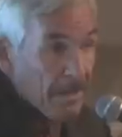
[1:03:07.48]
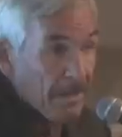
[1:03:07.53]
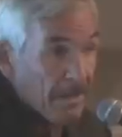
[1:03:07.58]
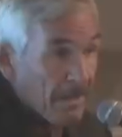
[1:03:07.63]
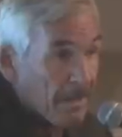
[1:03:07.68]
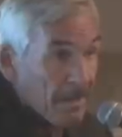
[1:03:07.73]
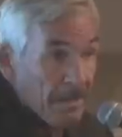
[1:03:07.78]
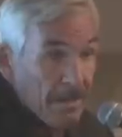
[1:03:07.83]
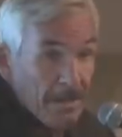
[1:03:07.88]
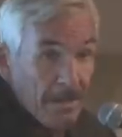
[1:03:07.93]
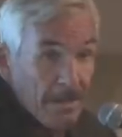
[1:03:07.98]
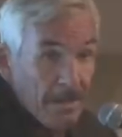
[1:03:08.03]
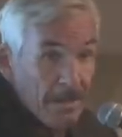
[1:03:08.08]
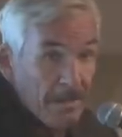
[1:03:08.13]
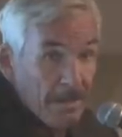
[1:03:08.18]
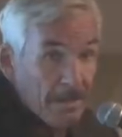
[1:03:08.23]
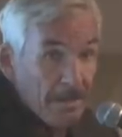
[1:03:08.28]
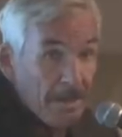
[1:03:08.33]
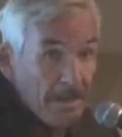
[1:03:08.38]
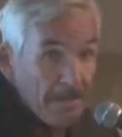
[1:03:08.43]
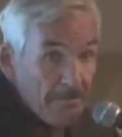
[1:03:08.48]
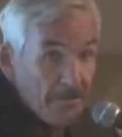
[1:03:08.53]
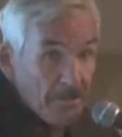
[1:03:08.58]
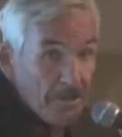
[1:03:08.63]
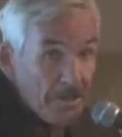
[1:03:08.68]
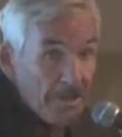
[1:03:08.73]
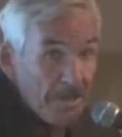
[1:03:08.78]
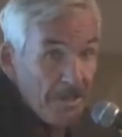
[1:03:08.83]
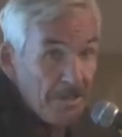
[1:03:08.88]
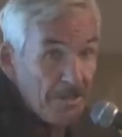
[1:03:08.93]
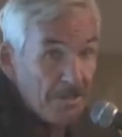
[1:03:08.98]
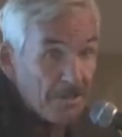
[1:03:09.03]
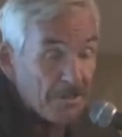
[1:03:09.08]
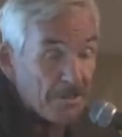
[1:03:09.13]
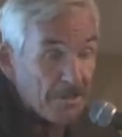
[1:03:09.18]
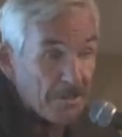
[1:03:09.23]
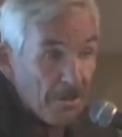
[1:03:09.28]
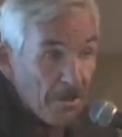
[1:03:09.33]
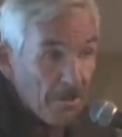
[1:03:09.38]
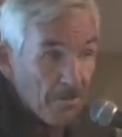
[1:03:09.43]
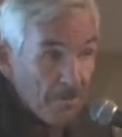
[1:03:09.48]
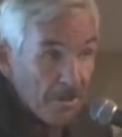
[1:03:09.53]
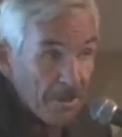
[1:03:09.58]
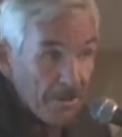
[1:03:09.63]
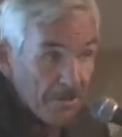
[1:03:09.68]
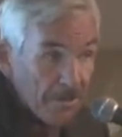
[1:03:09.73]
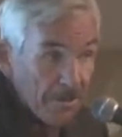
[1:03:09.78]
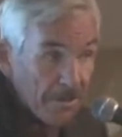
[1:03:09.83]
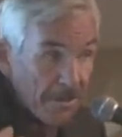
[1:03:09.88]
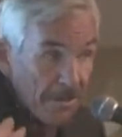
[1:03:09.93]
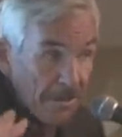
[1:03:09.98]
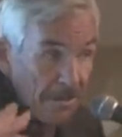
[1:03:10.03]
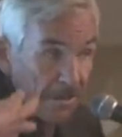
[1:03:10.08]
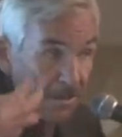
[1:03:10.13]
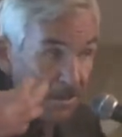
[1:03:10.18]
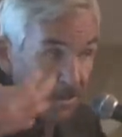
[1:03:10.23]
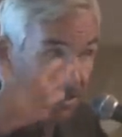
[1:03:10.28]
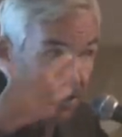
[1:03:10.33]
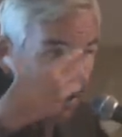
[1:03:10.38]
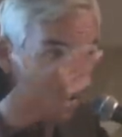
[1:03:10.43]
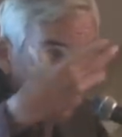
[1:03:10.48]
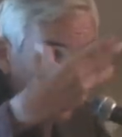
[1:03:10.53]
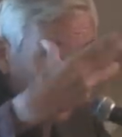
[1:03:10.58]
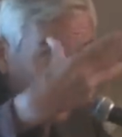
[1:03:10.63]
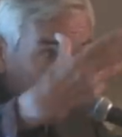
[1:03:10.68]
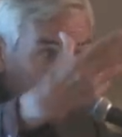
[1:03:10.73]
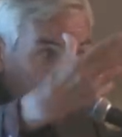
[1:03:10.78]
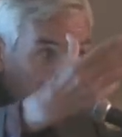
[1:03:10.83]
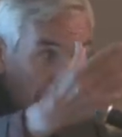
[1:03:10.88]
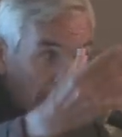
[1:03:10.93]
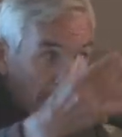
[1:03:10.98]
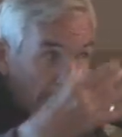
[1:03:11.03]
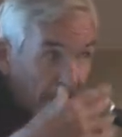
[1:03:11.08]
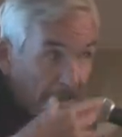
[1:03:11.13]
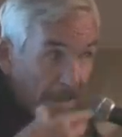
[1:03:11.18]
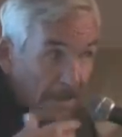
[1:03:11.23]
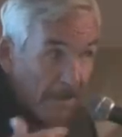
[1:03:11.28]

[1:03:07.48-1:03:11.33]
They, eh, eh, they, life changes when you see time and space as